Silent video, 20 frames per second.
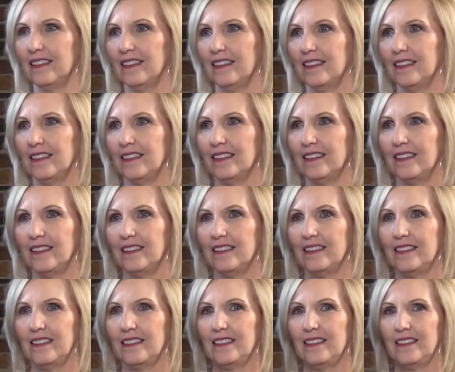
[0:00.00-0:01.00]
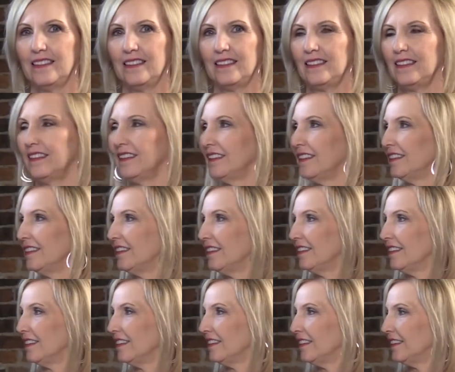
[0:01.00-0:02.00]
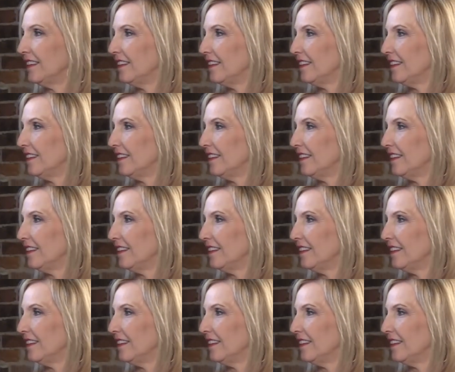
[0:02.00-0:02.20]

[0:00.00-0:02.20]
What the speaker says: (silent)